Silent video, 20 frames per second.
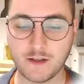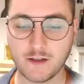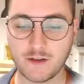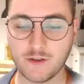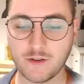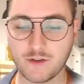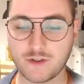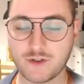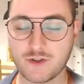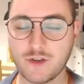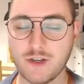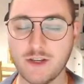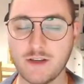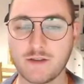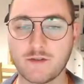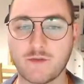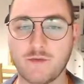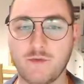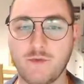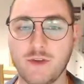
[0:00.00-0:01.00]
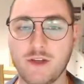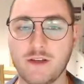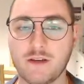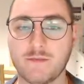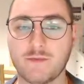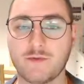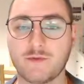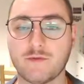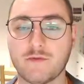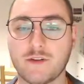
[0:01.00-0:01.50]
Also here, we
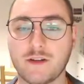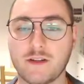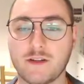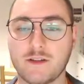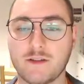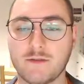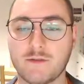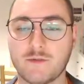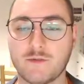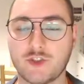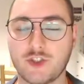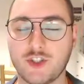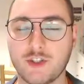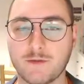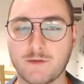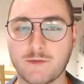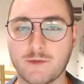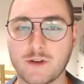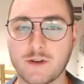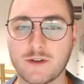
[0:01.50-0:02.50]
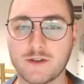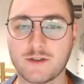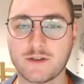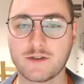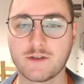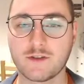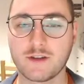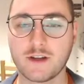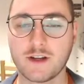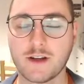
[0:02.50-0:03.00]
provide in the Genome
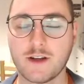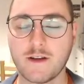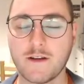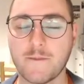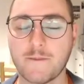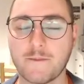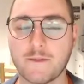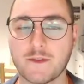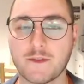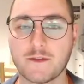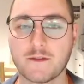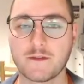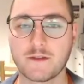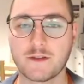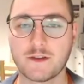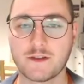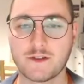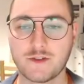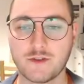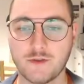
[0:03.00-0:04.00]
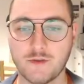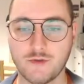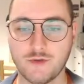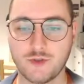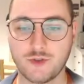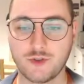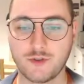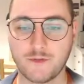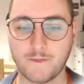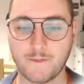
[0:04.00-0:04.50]
browser a
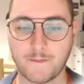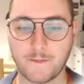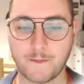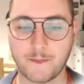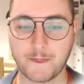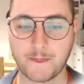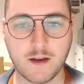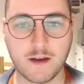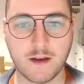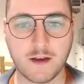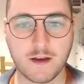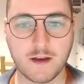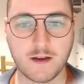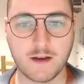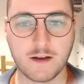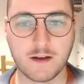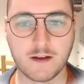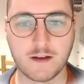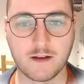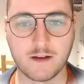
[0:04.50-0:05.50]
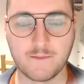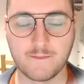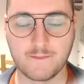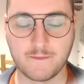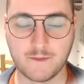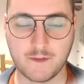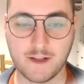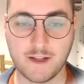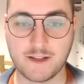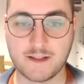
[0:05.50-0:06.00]
solution.
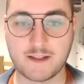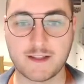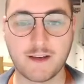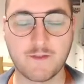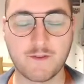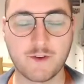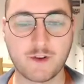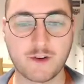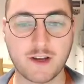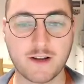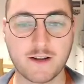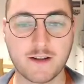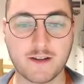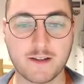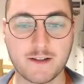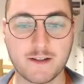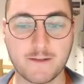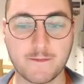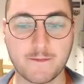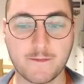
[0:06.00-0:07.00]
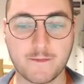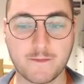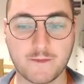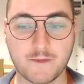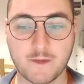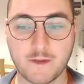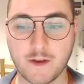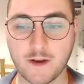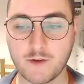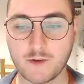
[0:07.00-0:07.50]
Let's have a look at it.
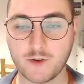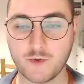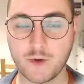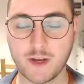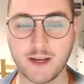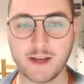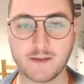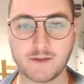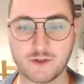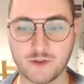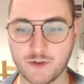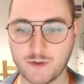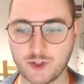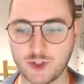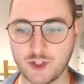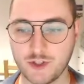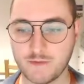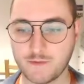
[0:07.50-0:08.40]
How do we get to the Genome